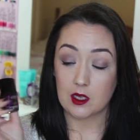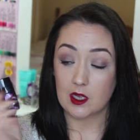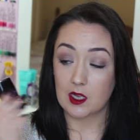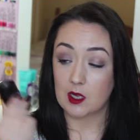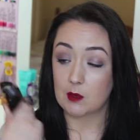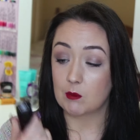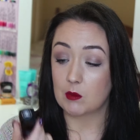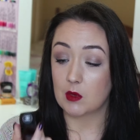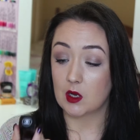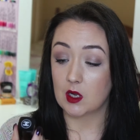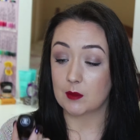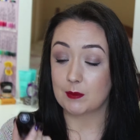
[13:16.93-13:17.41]

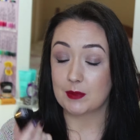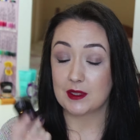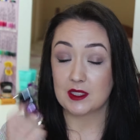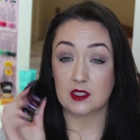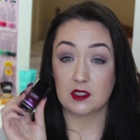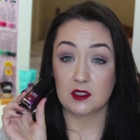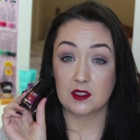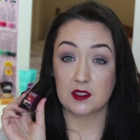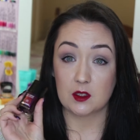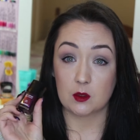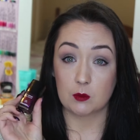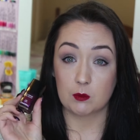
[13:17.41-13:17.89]
Um, I
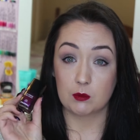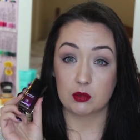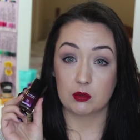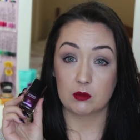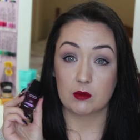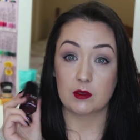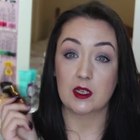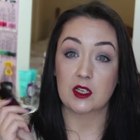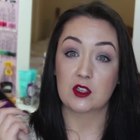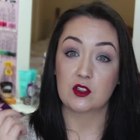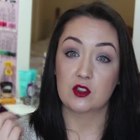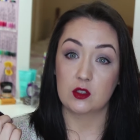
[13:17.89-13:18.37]
picked this
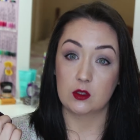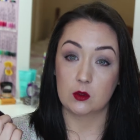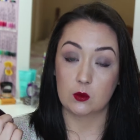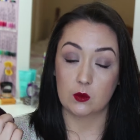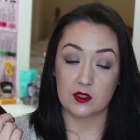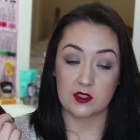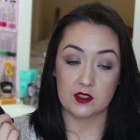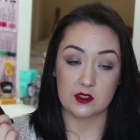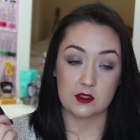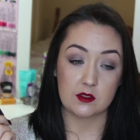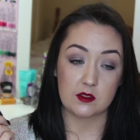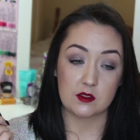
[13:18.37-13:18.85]
up, well actually
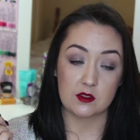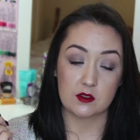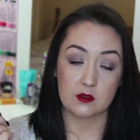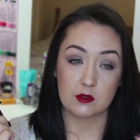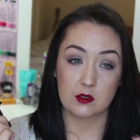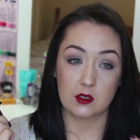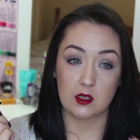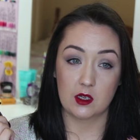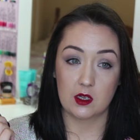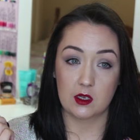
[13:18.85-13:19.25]
no I didn't,